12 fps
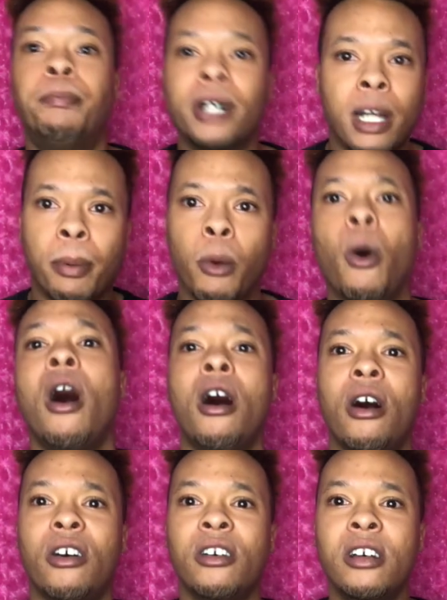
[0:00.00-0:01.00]
put up a
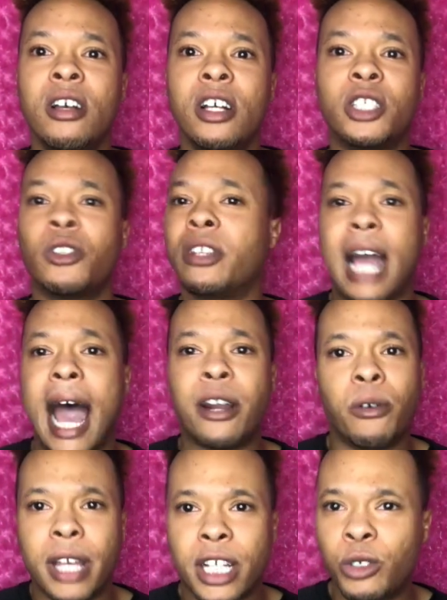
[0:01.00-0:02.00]
wall so that I
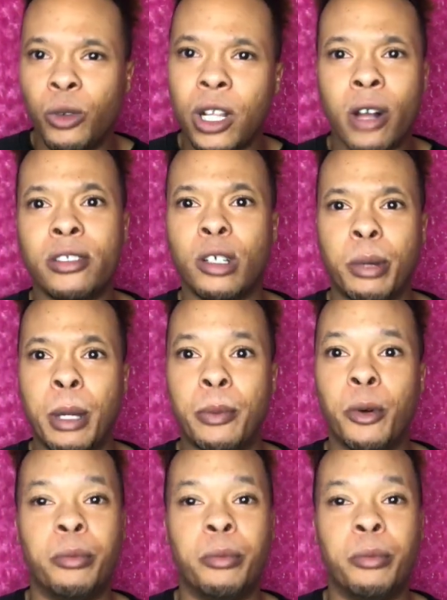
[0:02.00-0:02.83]
don't get too close to people.